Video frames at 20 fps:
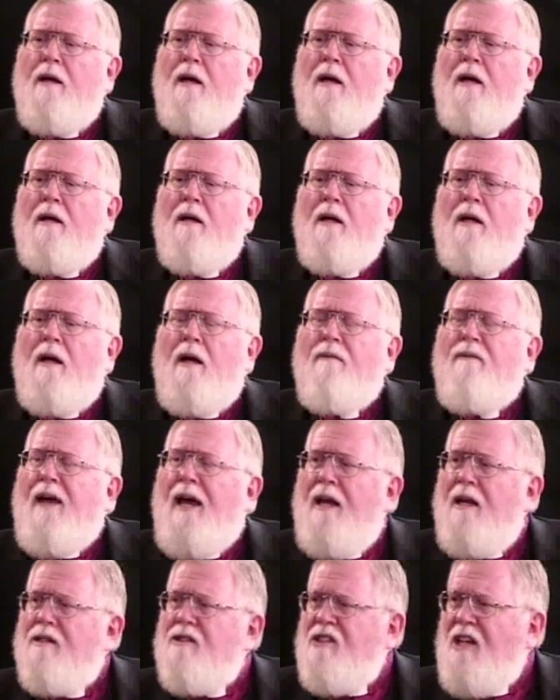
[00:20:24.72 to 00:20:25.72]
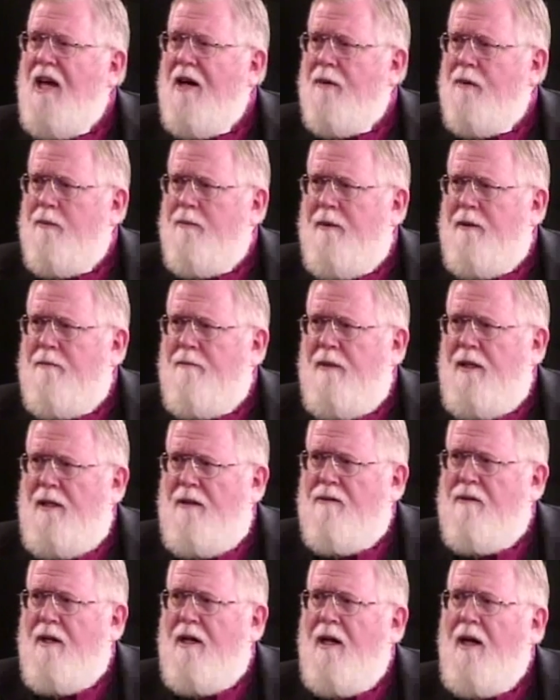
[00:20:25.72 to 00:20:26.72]
A valid sacrament
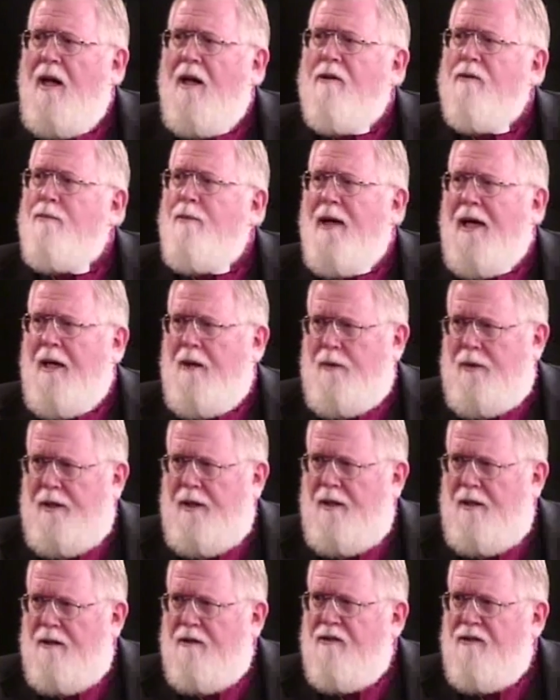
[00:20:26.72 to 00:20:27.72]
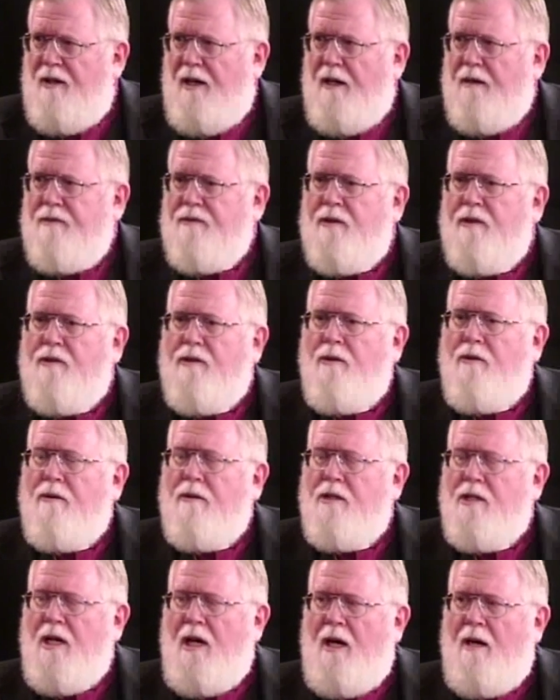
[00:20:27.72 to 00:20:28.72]
means that it has power in itself to do
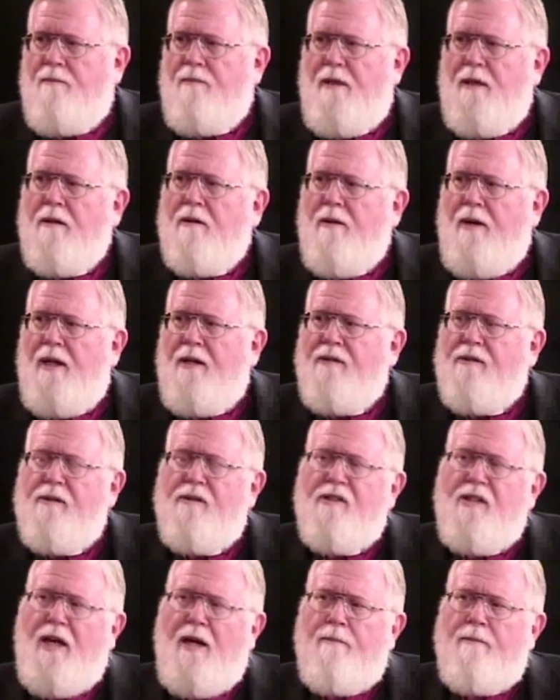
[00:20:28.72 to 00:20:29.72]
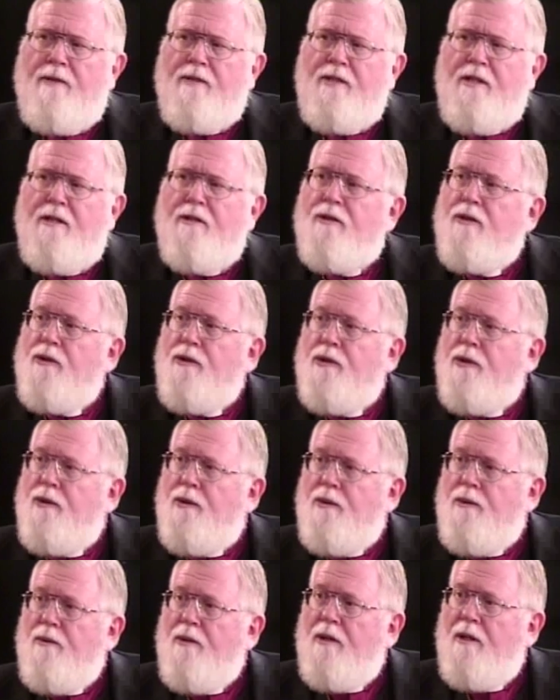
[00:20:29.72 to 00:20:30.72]
the job that Christ established it to
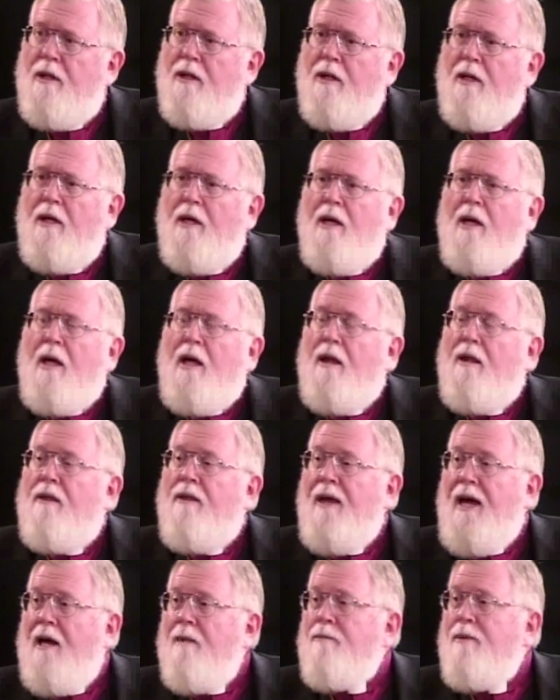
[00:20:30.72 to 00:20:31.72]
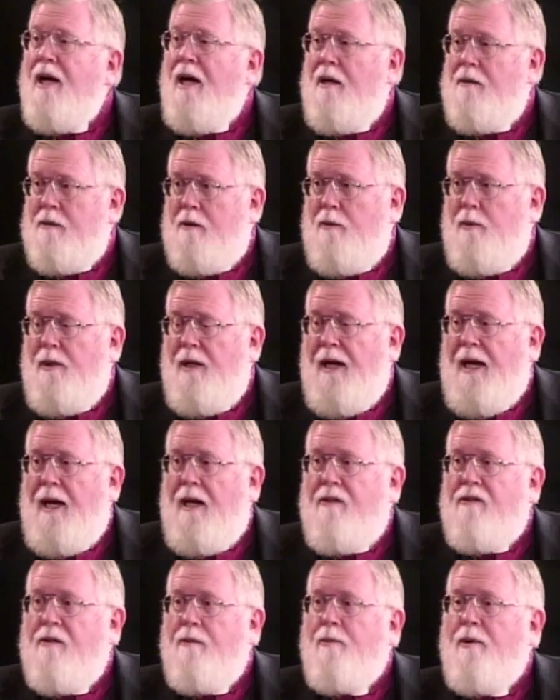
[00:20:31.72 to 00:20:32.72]
do. That power
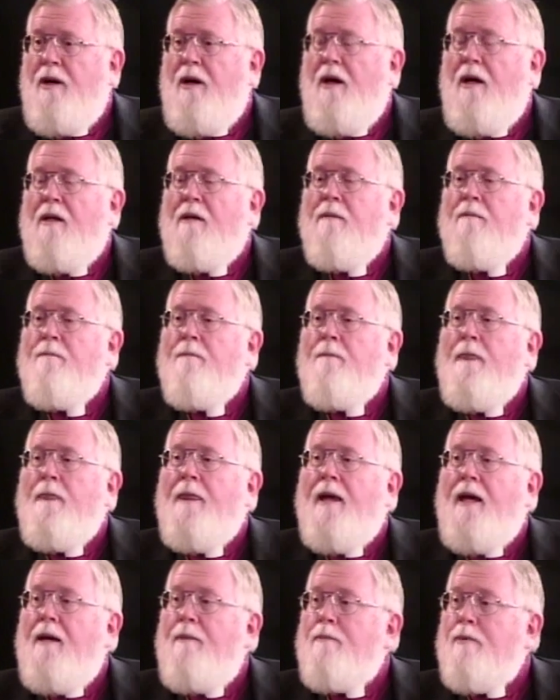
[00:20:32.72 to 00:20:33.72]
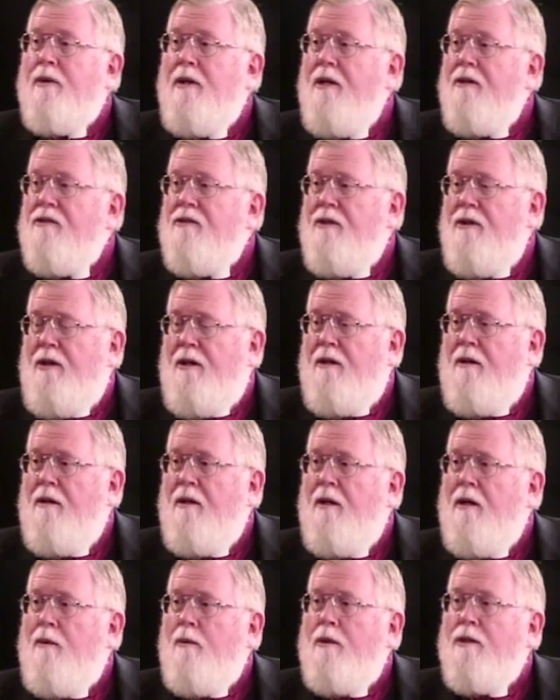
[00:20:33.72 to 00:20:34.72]
relies upon a priesthood
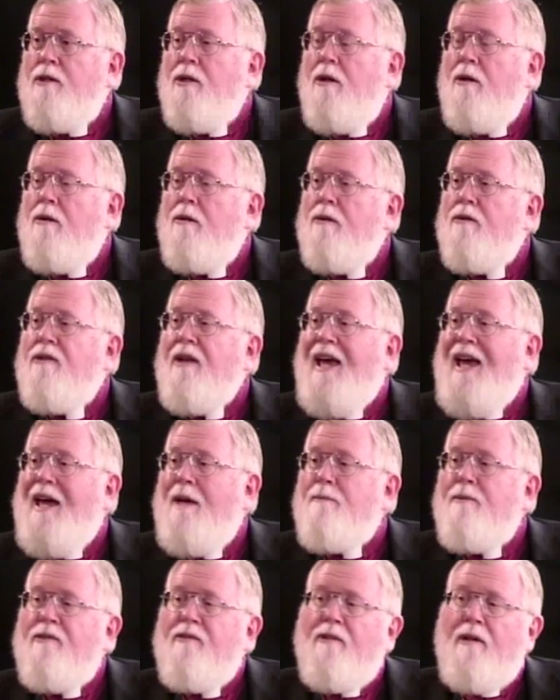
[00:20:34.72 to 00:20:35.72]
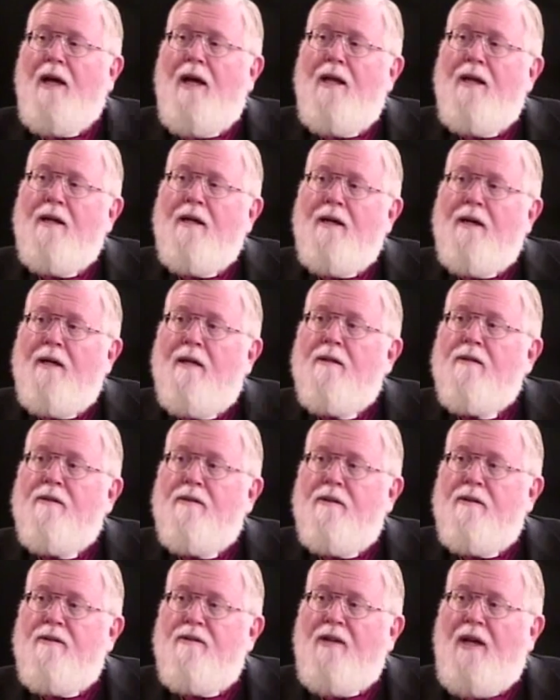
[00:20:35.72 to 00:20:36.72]
which holds apostolic
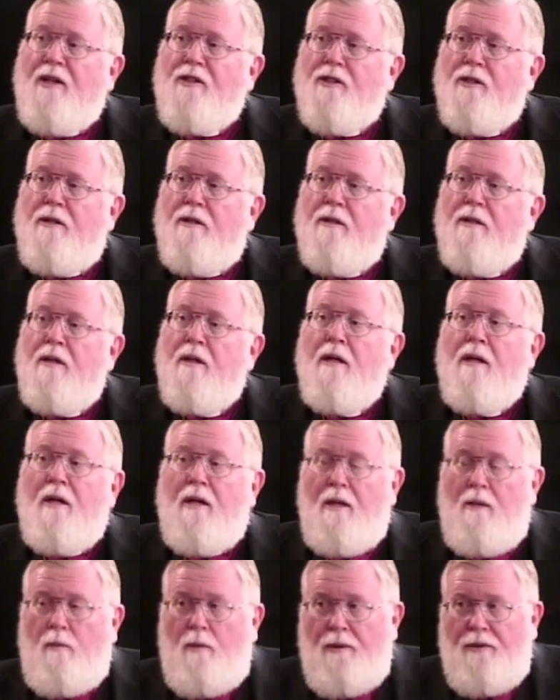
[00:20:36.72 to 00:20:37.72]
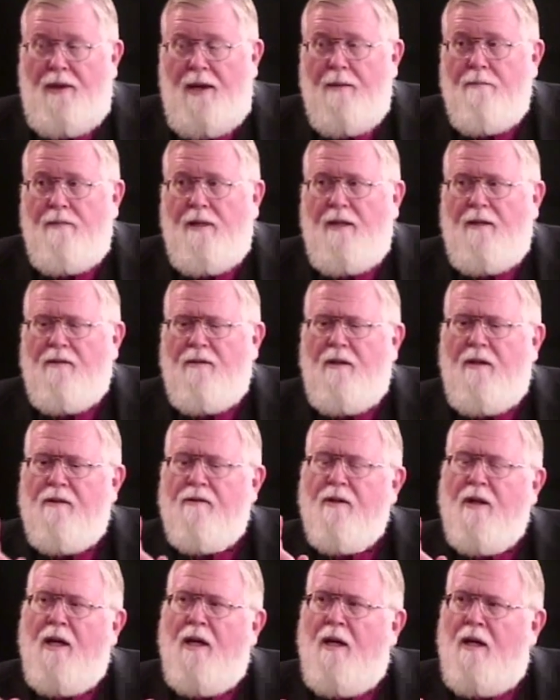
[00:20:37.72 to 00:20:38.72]
succession. And what that means
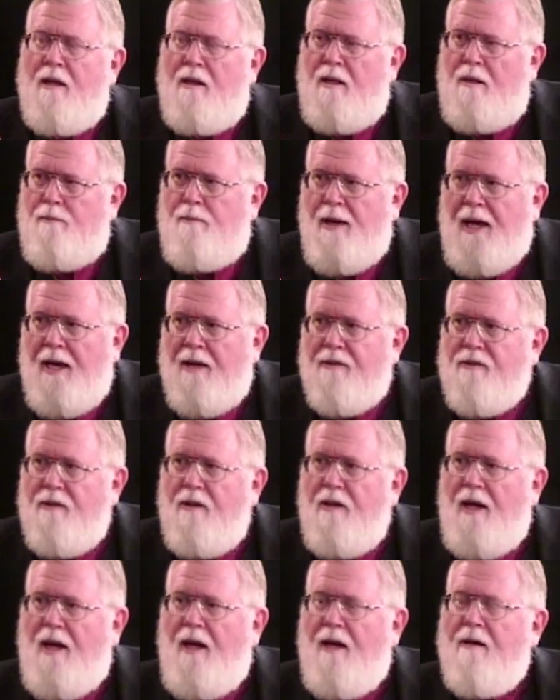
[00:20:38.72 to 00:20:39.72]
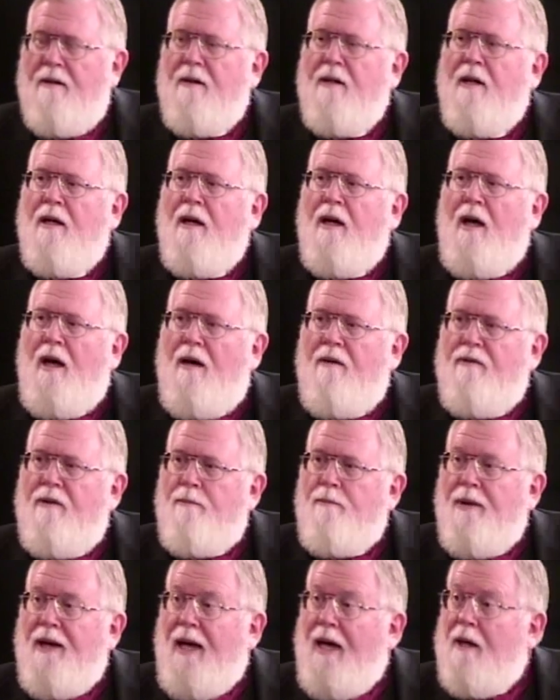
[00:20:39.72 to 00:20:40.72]
is the passing down of the
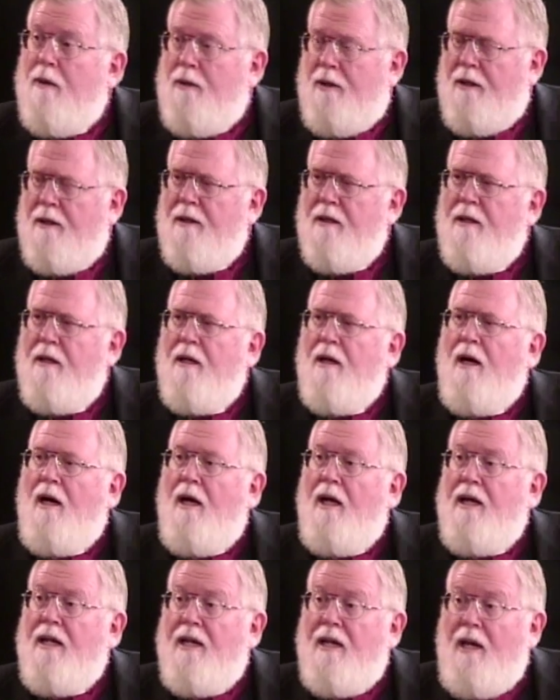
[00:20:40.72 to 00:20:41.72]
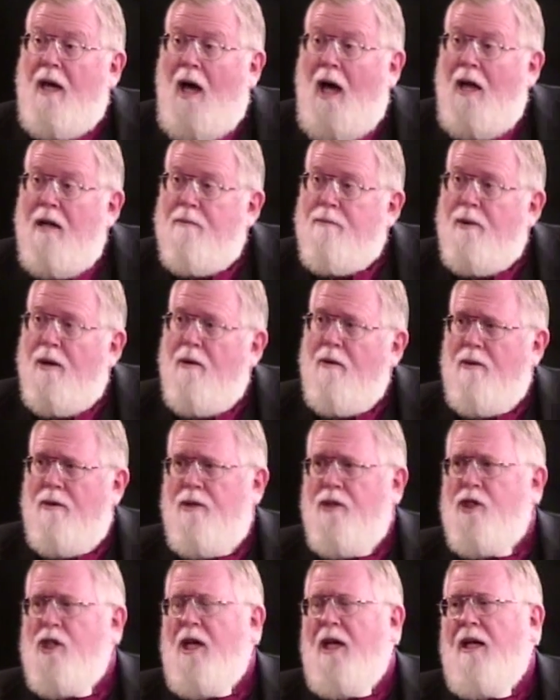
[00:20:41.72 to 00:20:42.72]
power in an
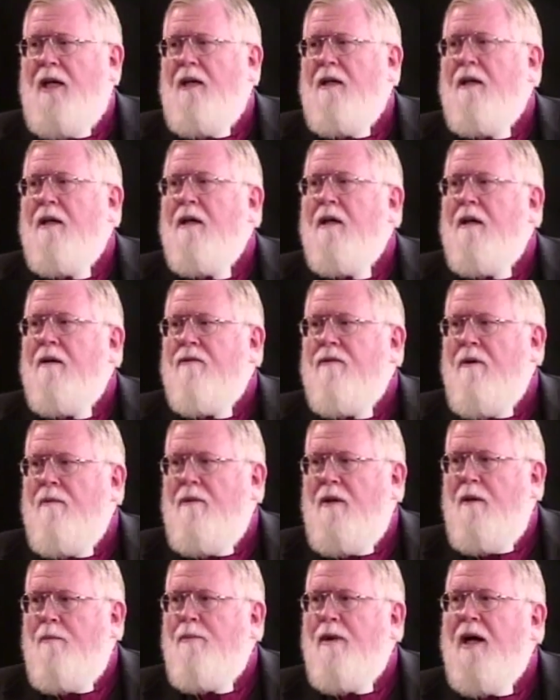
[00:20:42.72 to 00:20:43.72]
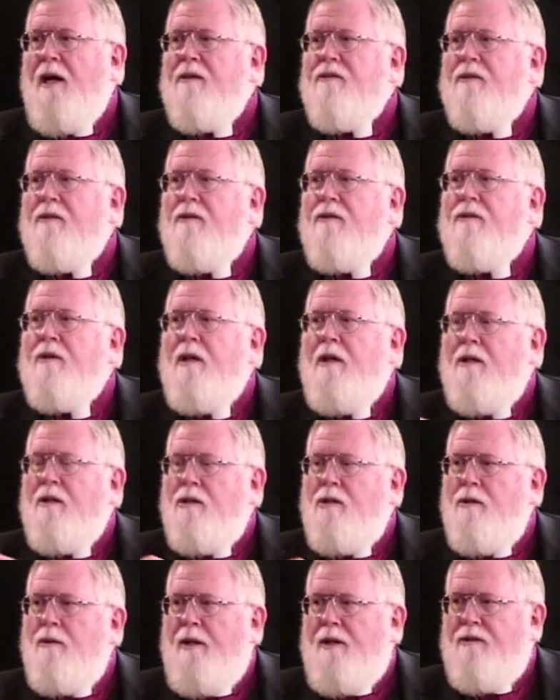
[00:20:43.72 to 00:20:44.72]
unbroken chain from the apostles
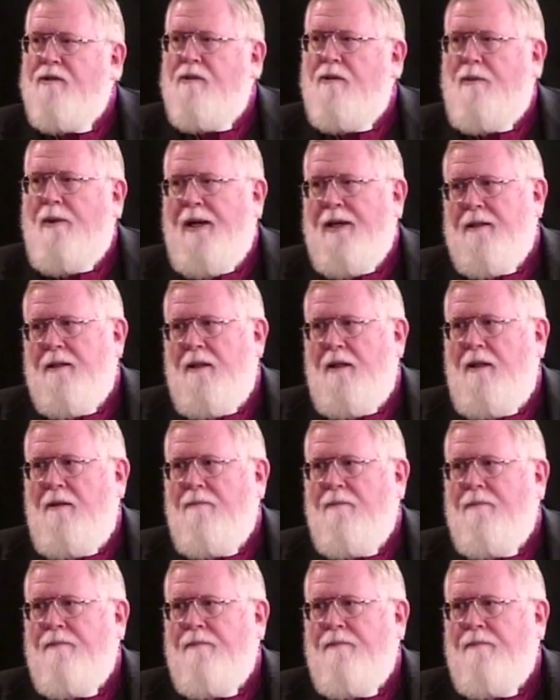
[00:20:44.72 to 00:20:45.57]
to us directly.